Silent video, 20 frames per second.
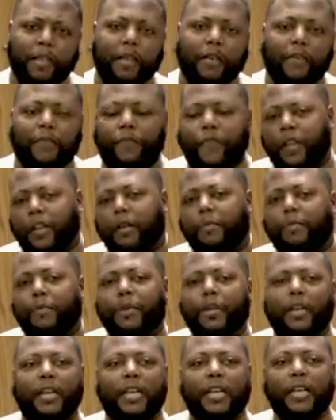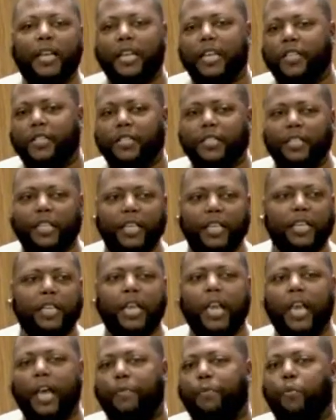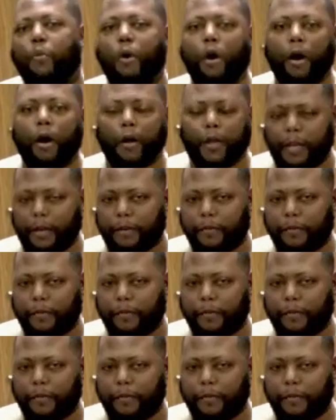Philip could have easily kept walking